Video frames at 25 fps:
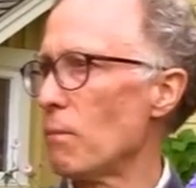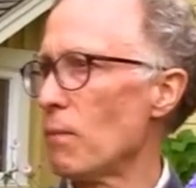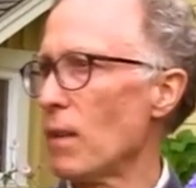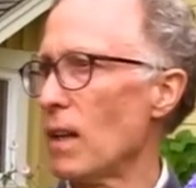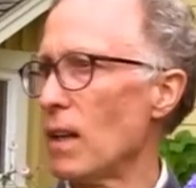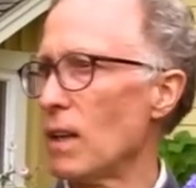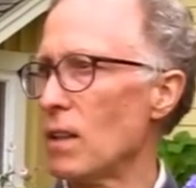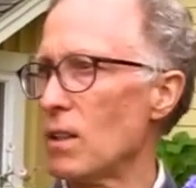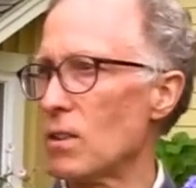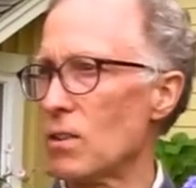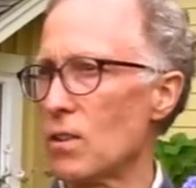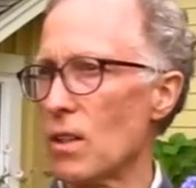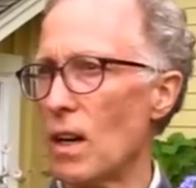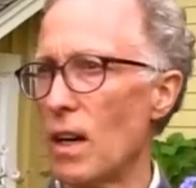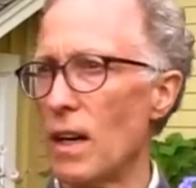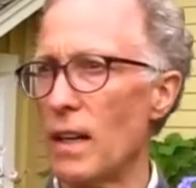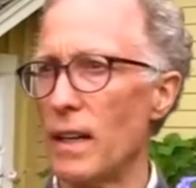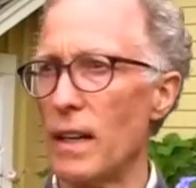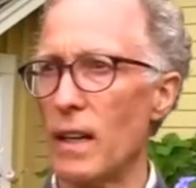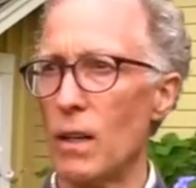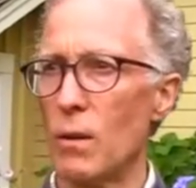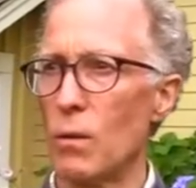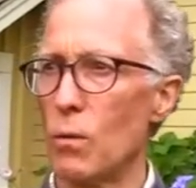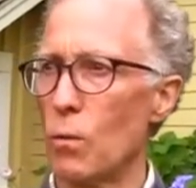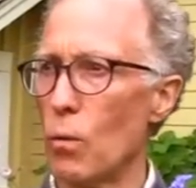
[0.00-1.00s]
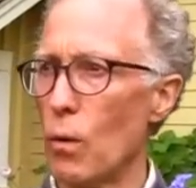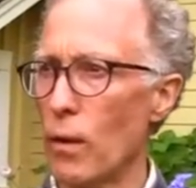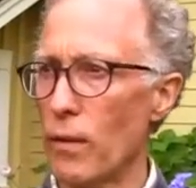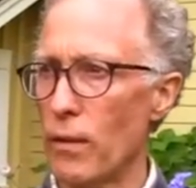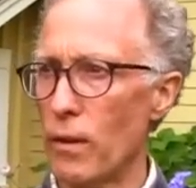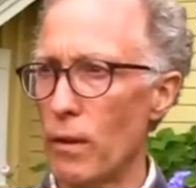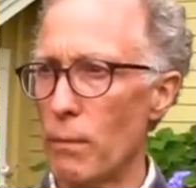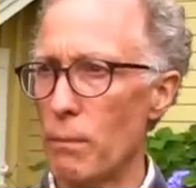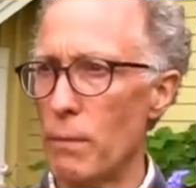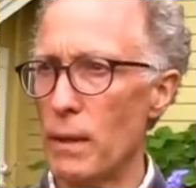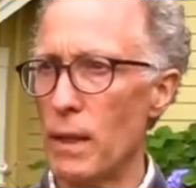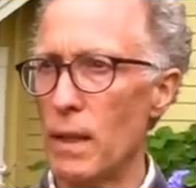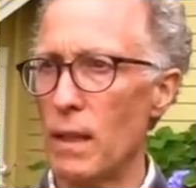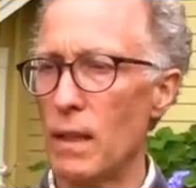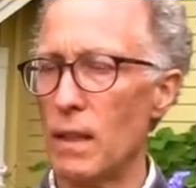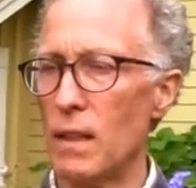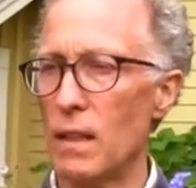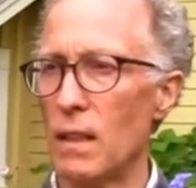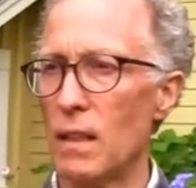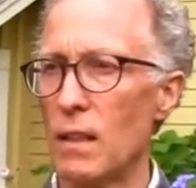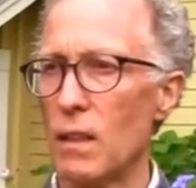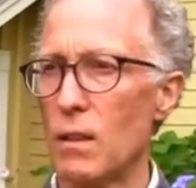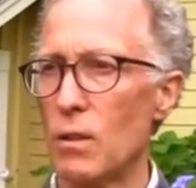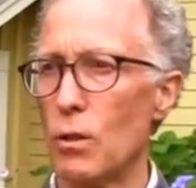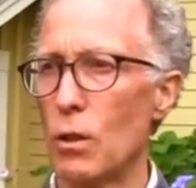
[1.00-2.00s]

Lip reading: in designing, whether it be a